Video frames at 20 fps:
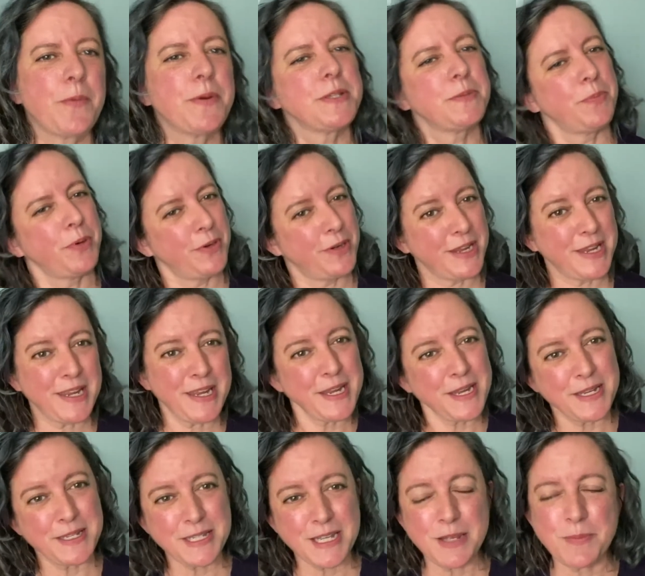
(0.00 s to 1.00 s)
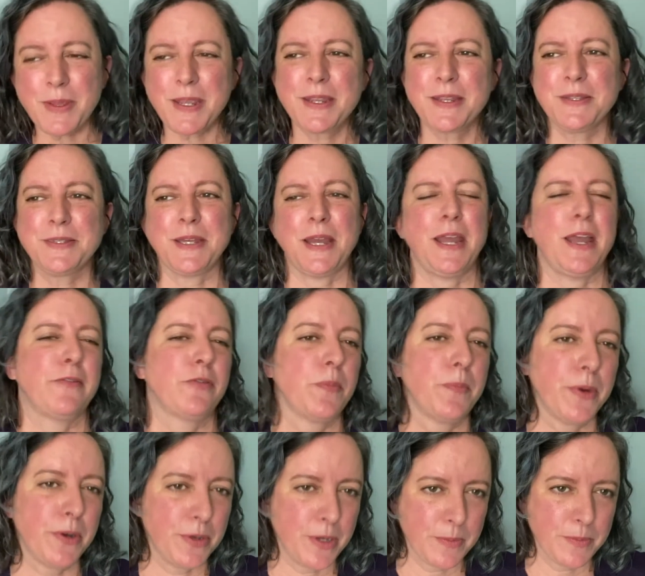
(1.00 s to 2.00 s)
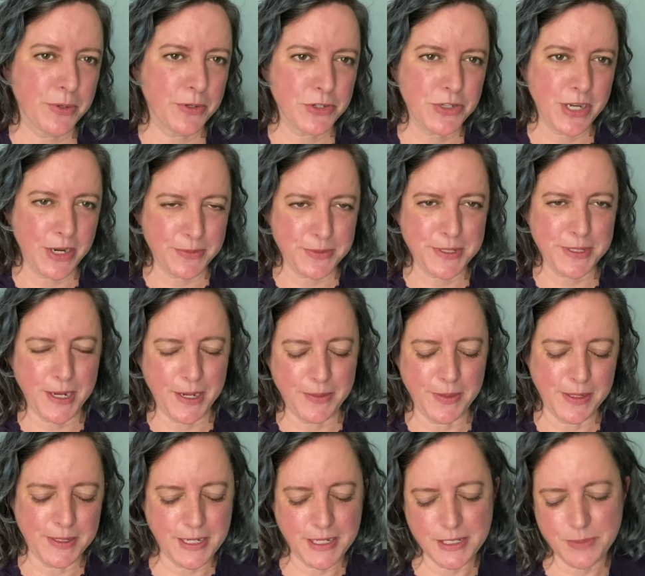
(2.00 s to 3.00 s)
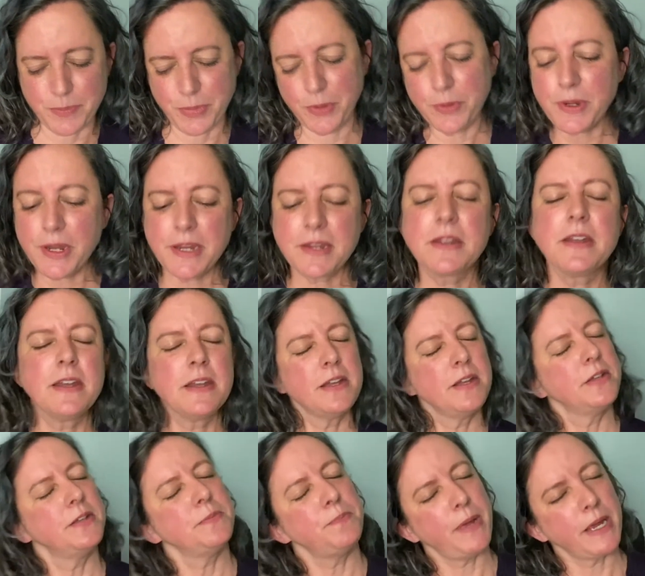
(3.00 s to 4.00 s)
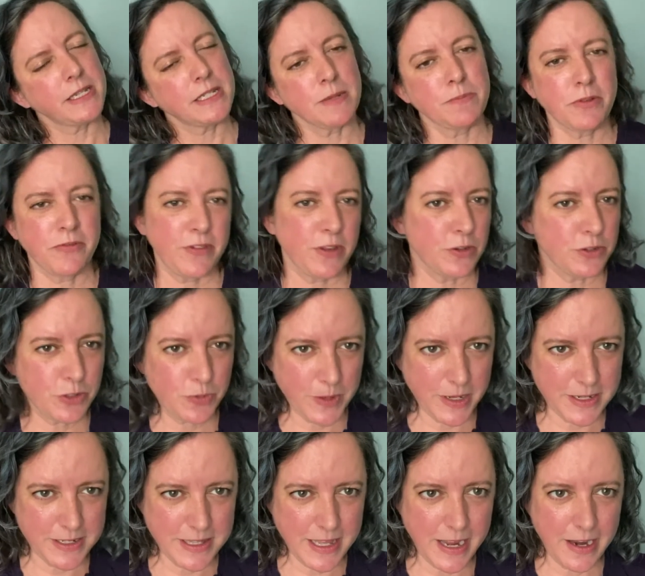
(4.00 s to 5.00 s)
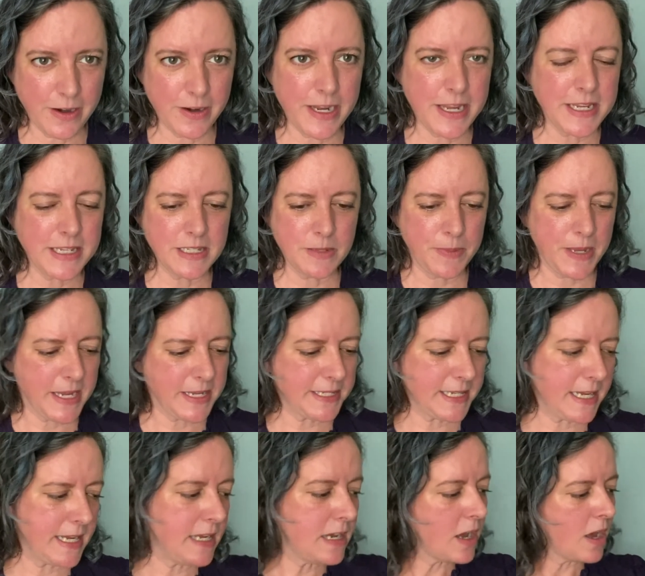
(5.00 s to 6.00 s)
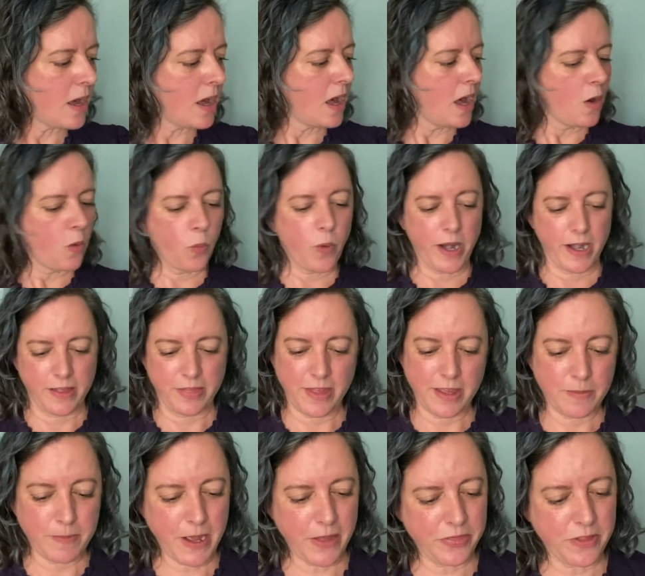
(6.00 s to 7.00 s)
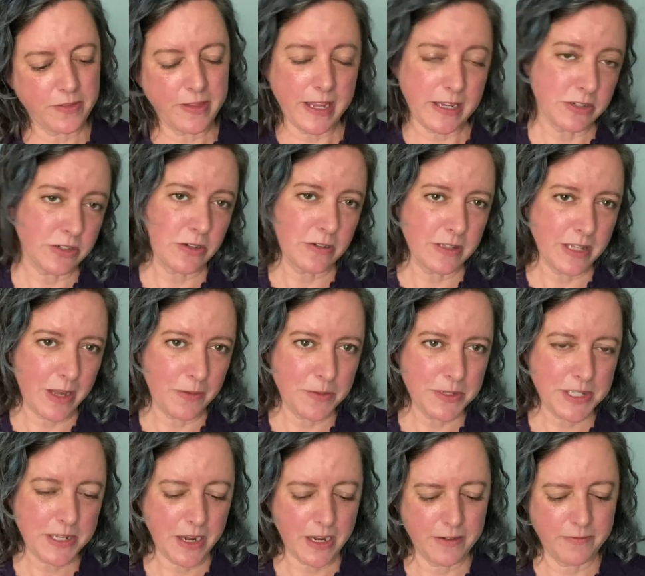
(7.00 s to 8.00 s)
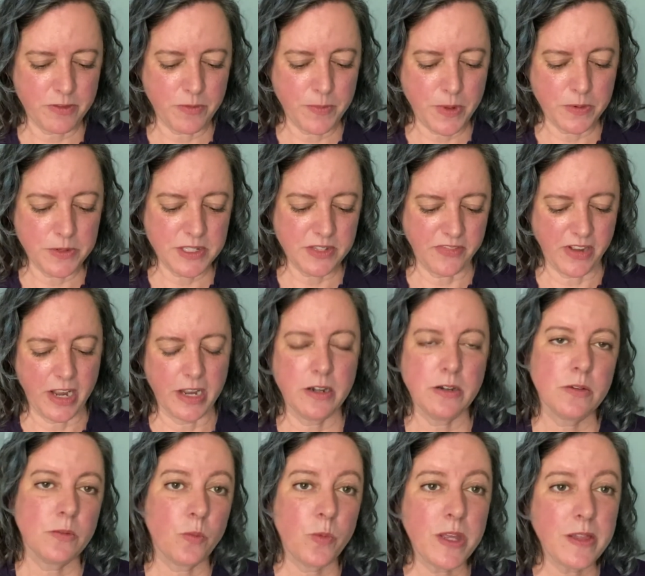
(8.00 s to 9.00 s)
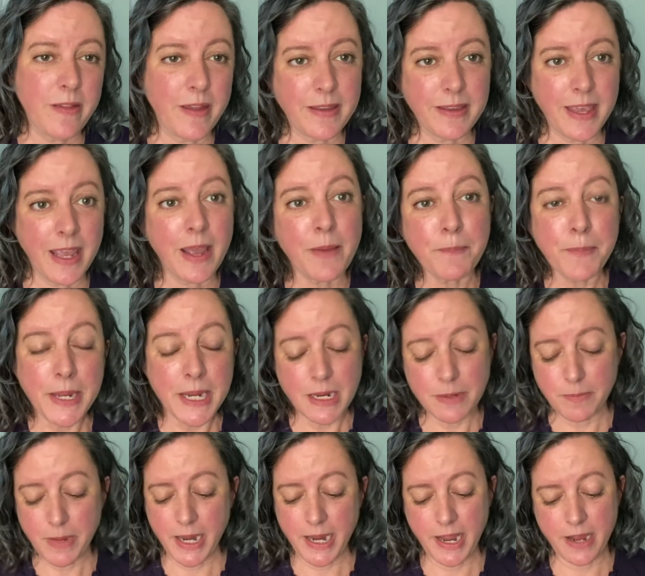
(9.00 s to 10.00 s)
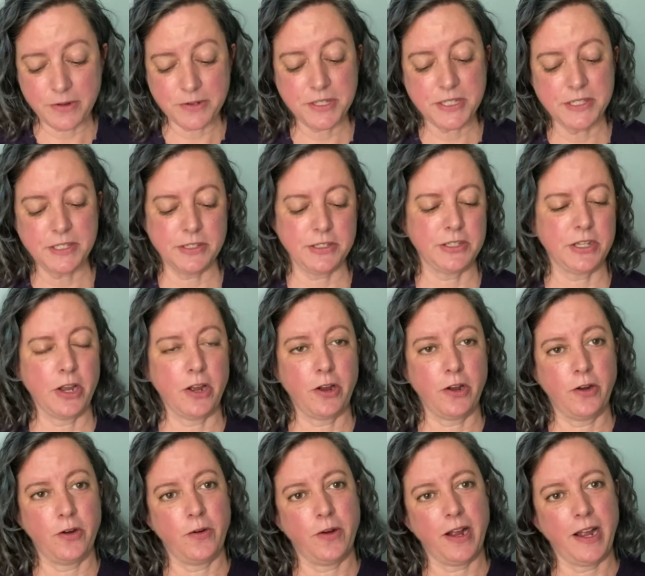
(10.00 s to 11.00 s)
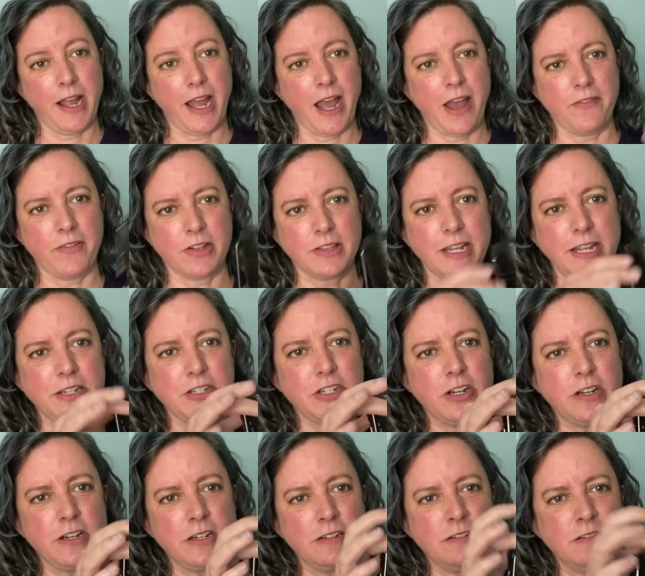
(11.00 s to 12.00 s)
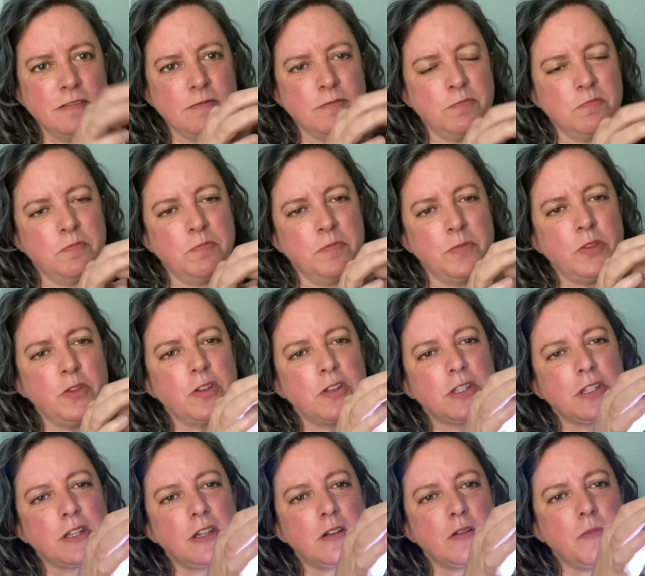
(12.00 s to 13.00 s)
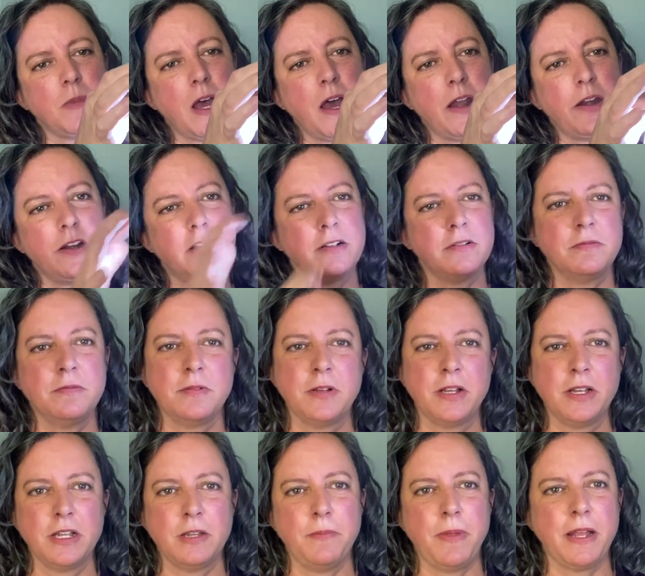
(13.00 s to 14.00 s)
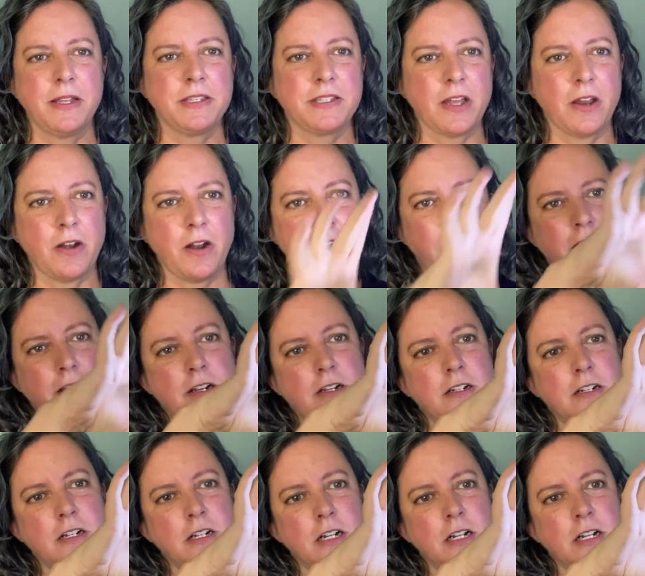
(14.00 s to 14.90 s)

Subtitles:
was pretty easy because I have a burning bush outside that needs pruning. Picked up a few twigs there, easy peasy. When you think about the lantern, that was kind of the most fun. We like camping in my house, so I have a lantern. Looks a little modern, depends on our